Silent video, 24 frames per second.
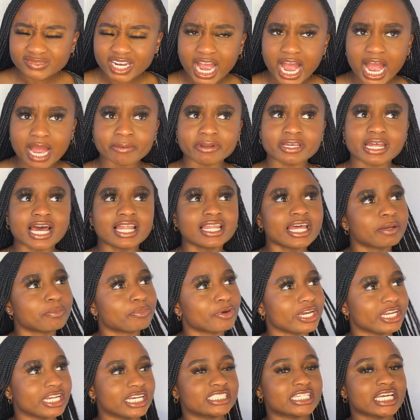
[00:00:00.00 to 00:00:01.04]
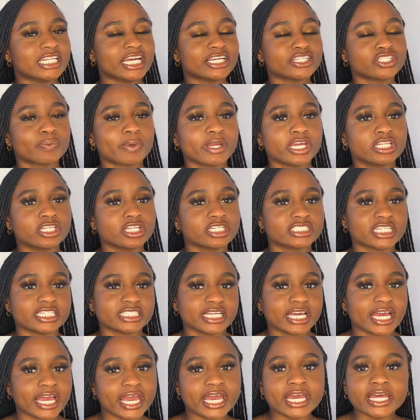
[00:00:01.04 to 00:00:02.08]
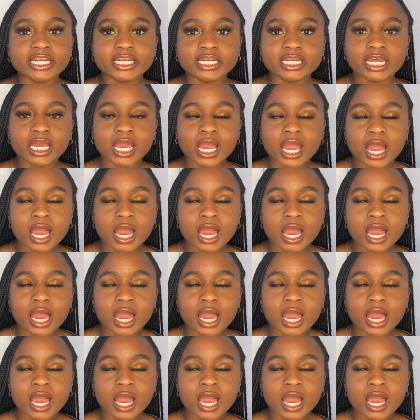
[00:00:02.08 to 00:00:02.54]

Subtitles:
I mean, I like braiding because I like the way it looks at the end,